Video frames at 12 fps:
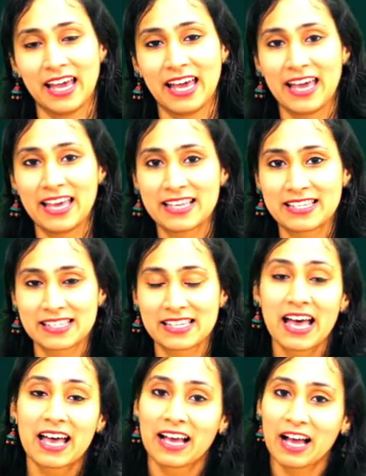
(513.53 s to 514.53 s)
is
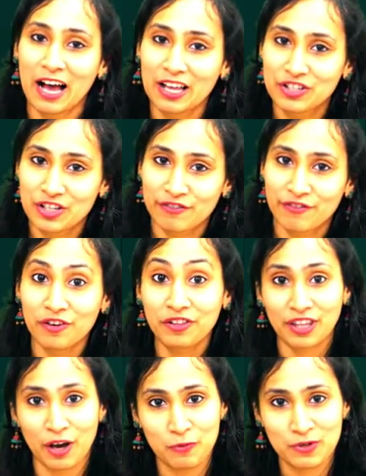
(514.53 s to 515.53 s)
kanji for
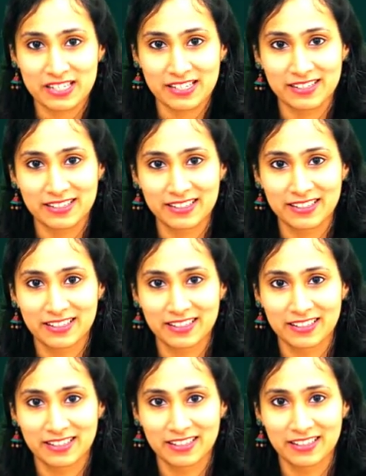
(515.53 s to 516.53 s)
1000.
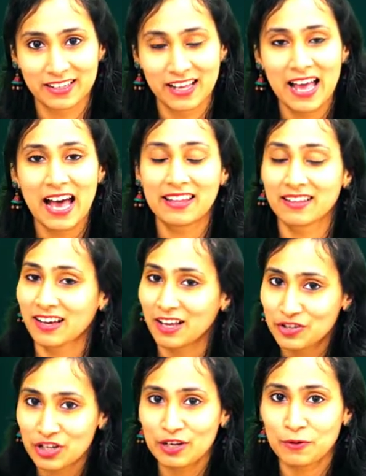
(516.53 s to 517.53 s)
And the
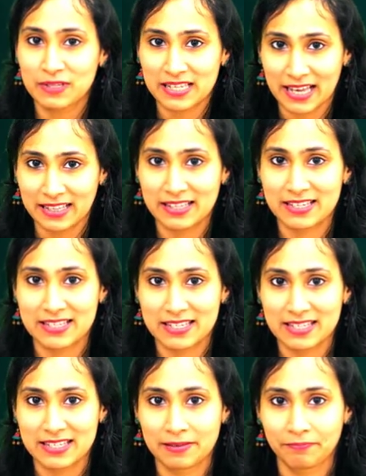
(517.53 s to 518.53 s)
kanji looks like
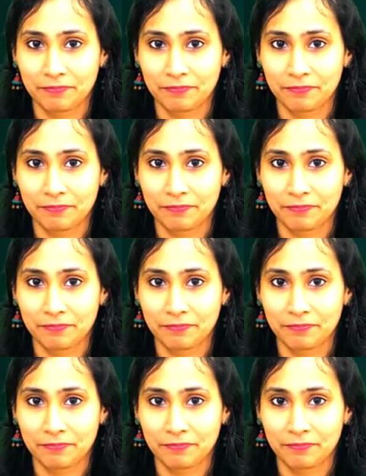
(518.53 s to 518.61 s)
this.